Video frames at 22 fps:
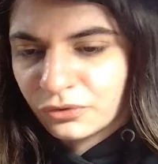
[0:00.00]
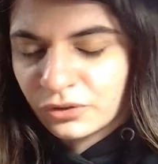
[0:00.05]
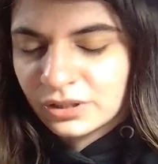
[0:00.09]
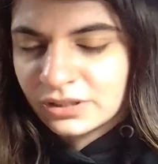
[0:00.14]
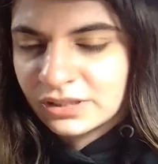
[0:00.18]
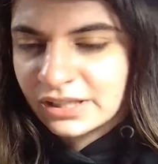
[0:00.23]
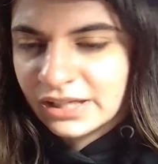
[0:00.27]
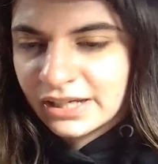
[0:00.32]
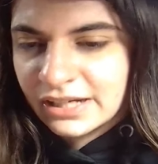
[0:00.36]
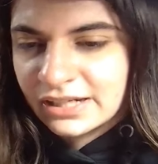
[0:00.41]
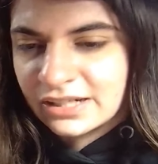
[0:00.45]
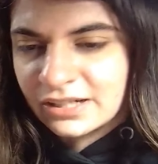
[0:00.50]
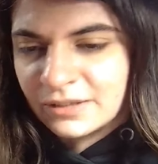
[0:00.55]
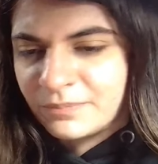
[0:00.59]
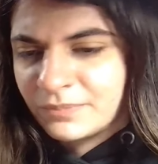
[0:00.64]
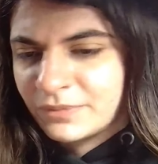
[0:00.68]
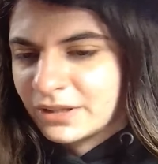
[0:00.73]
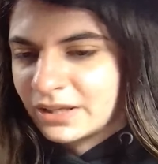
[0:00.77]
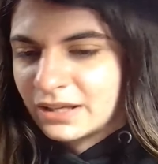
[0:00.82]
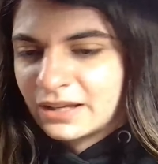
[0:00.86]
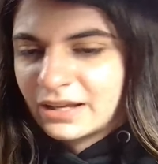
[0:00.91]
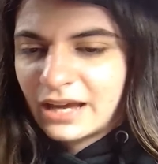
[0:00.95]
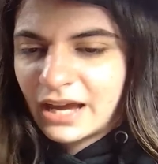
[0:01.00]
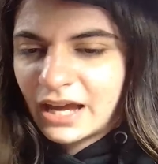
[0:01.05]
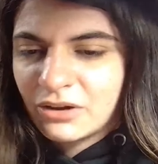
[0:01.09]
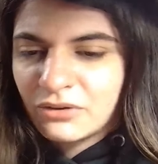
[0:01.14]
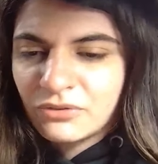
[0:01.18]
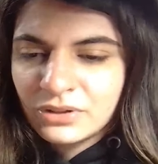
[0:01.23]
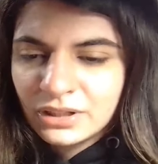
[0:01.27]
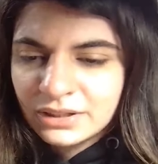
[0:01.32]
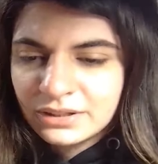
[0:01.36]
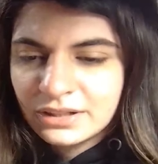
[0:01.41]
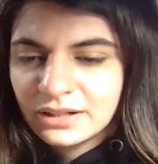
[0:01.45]
in the air. I
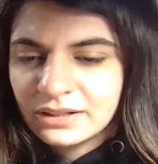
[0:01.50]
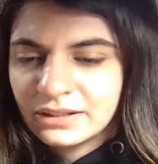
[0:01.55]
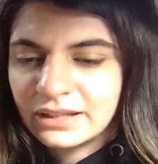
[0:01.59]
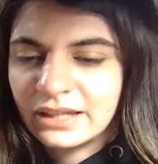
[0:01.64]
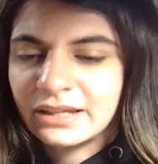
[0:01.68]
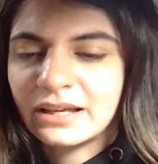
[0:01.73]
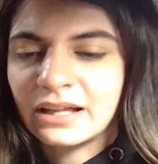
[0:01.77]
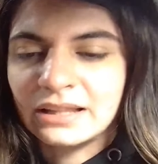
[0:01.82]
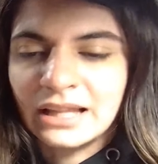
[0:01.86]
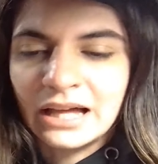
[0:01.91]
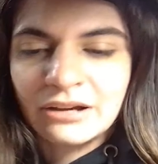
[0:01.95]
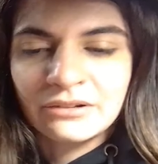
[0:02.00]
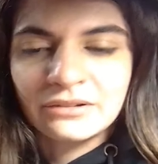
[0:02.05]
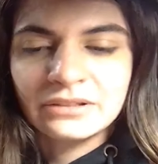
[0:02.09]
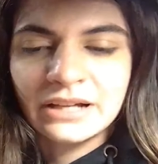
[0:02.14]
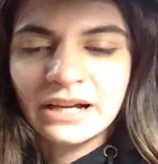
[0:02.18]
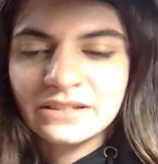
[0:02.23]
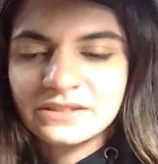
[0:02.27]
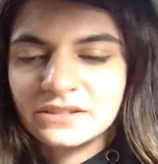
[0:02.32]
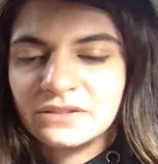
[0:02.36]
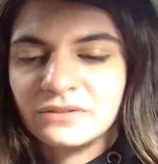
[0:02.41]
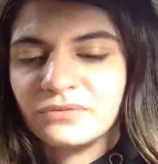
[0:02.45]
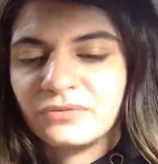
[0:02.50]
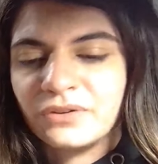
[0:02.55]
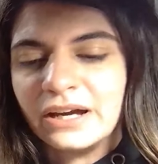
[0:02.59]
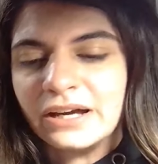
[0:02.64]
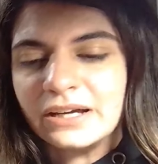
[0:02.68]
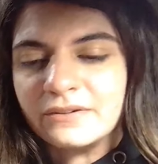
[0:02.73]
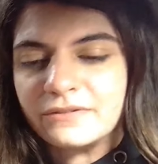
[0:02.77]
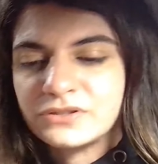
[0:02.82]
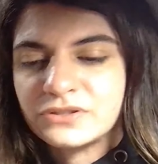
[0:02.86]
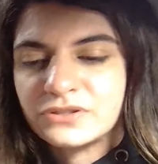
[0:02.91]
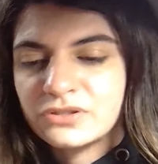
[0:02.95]
really didn't like allowing knight
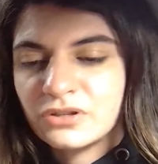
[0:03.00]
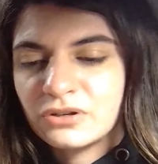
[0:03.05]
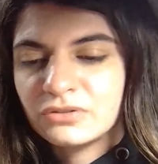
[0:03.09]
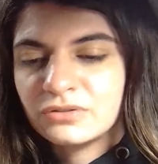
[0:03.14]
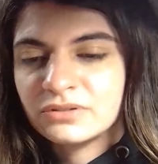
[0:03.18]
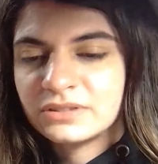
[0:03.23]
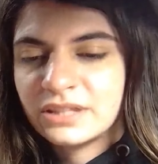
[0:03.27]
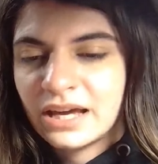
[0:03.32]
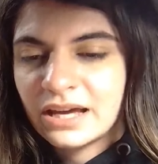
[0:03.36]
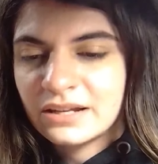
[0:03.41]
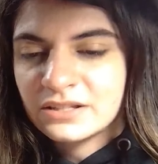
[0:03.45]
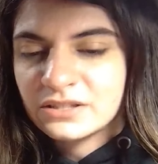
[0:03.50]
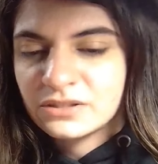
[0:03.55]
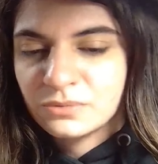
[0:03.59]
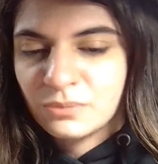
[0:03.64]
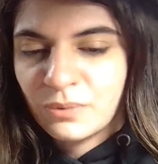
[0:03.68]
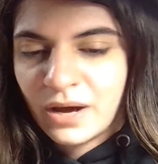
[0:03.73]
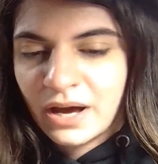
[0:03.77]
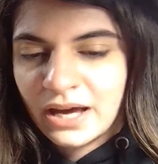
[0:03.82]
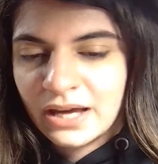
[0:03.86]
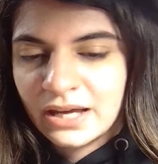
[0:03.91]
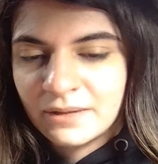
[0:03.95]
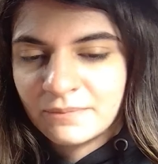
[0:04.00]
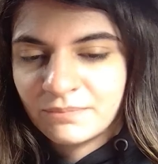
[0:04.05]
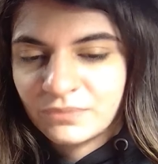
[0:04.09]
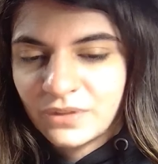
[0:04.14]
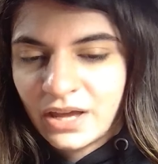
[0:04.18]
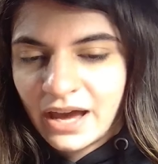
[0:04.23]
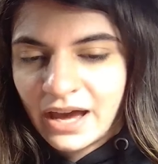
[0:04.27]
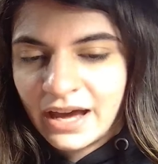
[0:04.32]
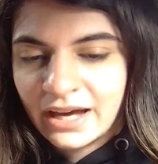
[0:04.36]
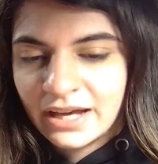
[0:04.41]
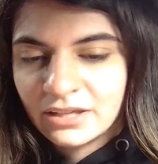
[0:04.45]
c5. So that is why
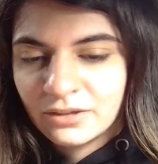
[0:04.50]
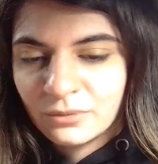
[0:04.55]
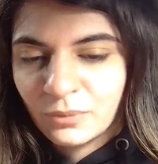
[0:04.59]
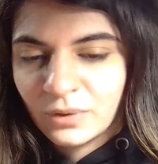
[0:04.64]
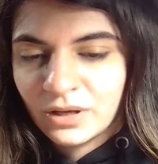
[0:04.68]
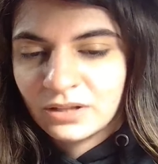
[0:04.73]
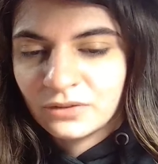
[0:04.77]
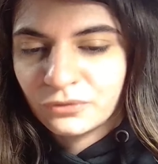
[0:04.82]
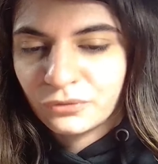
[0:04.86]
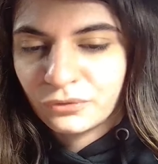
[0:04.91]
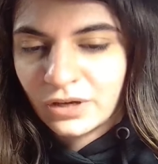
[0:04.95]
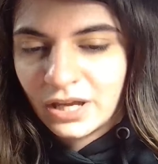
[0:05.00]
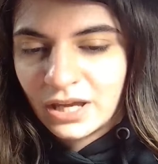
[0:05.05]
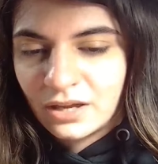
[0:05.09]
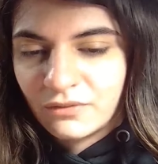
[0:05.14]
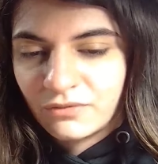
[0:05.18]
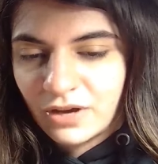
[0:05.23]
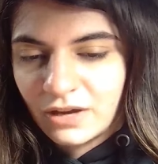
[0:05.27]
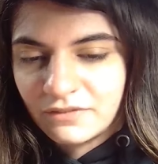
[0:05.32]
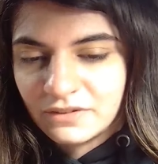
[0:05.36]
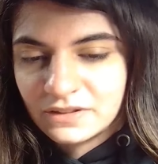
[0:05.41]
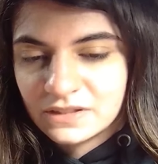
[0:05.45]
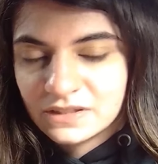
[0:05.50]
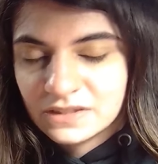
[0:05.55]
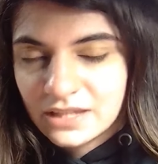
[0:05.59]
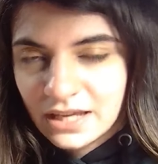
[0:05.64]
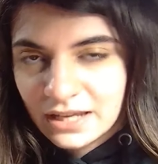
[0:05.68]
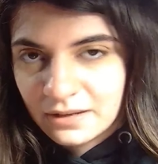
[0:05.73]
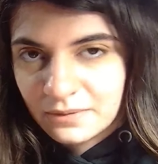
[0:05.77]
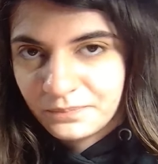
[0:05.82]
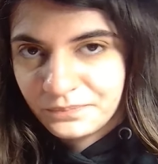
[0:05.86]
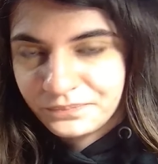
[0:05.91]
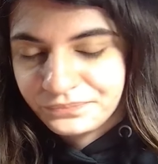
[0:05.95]
I went for a5 instead.